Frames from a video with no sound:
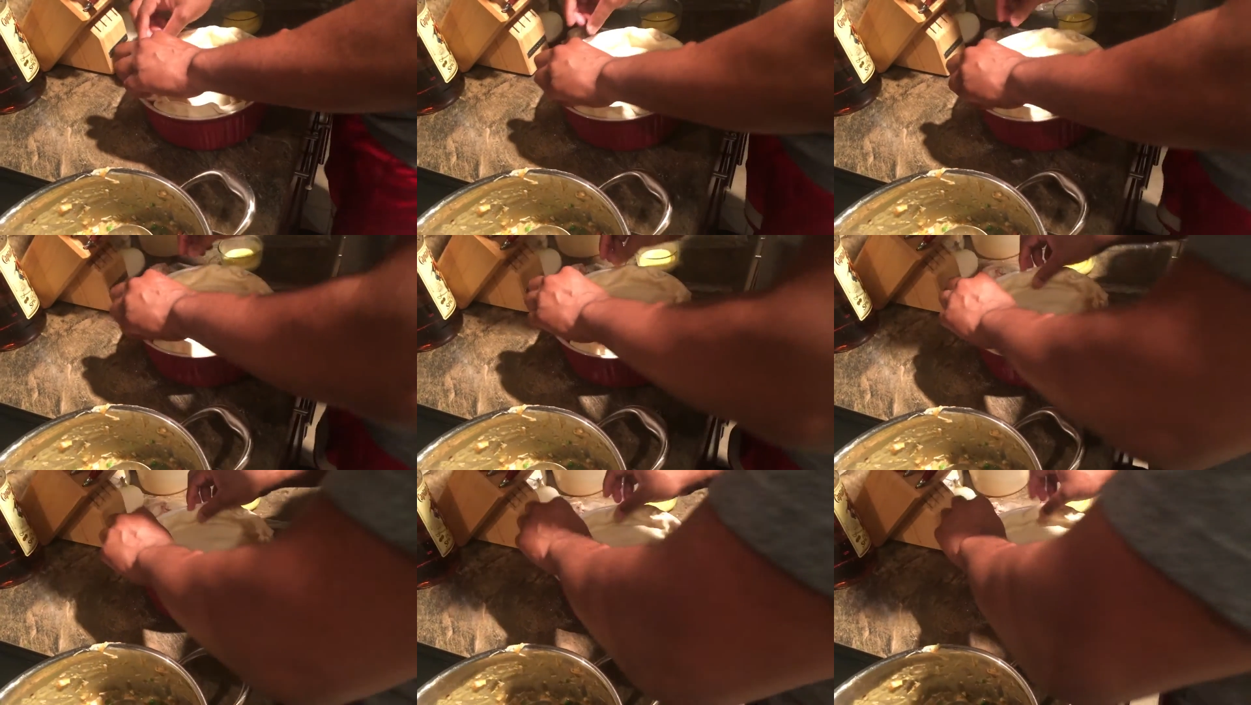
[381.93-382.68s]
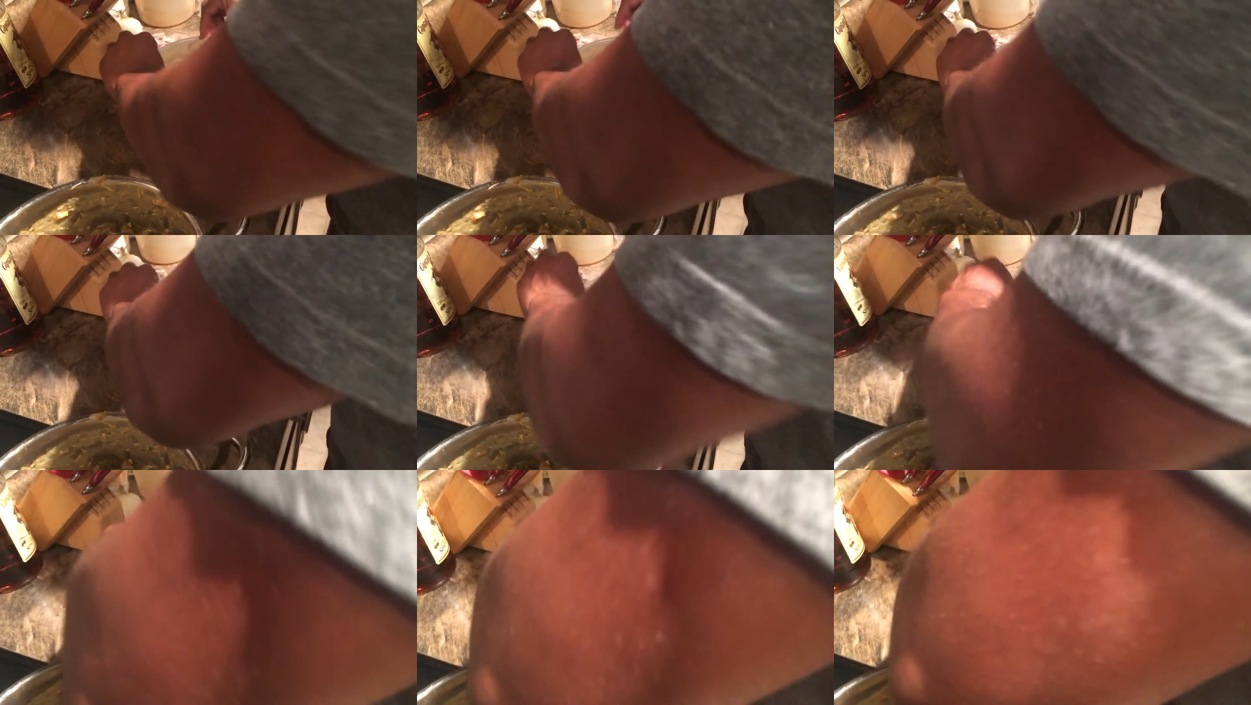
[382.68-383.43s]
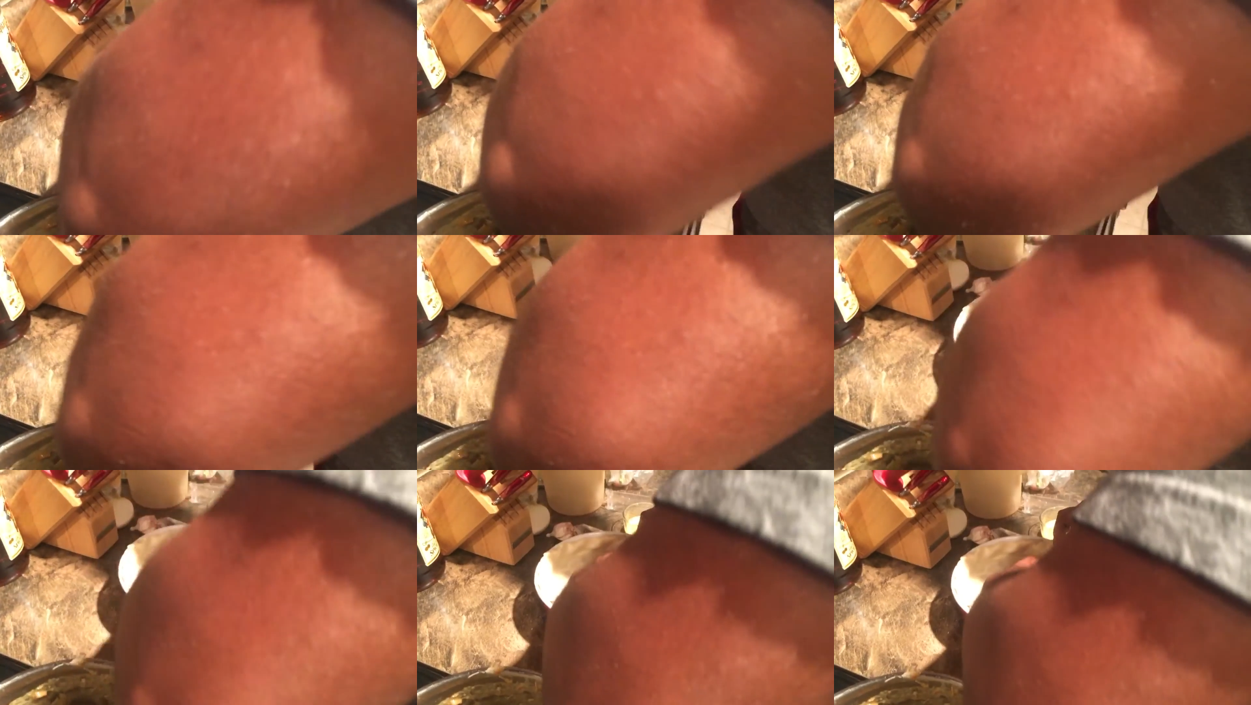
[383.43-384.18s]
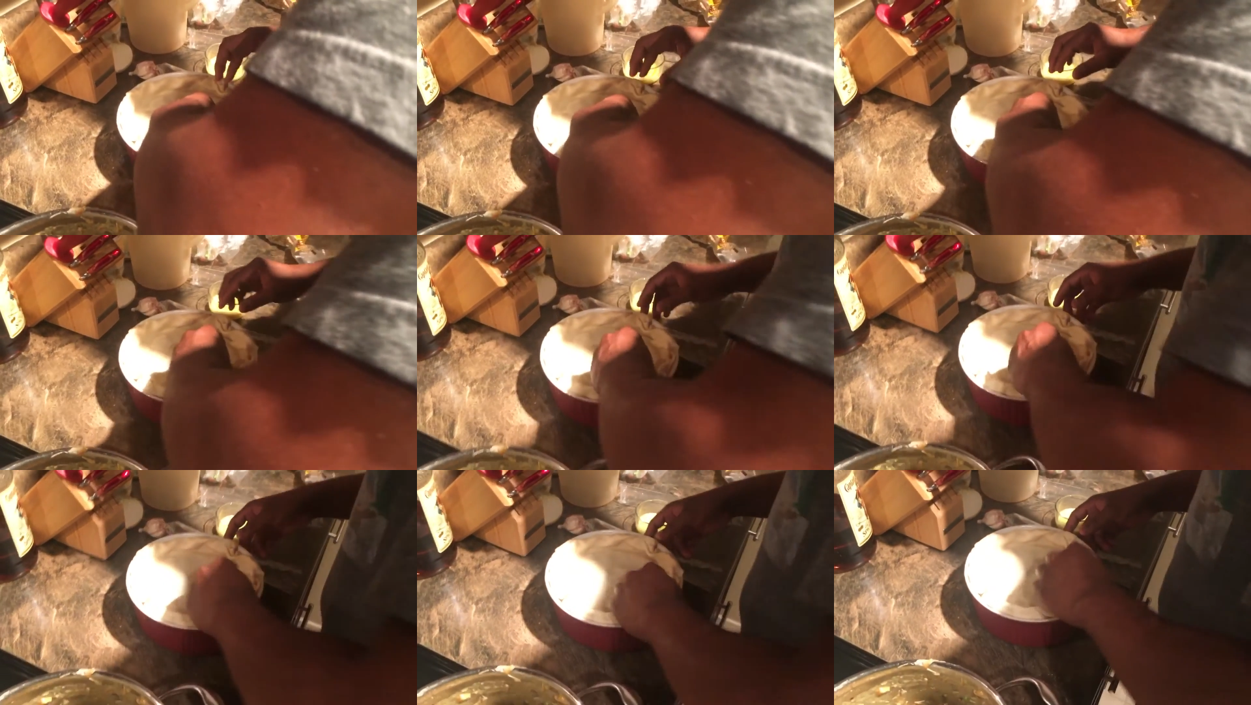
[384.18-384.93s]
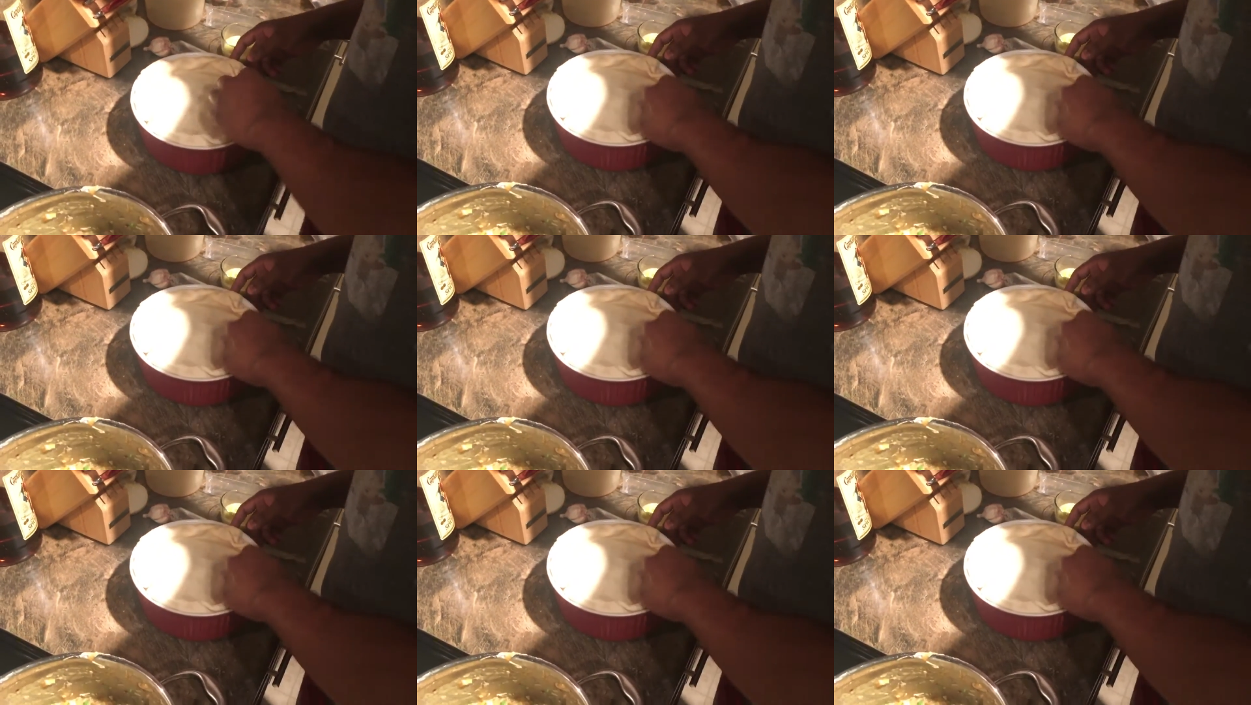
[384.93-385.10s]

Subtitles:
[unreadable: no face in view]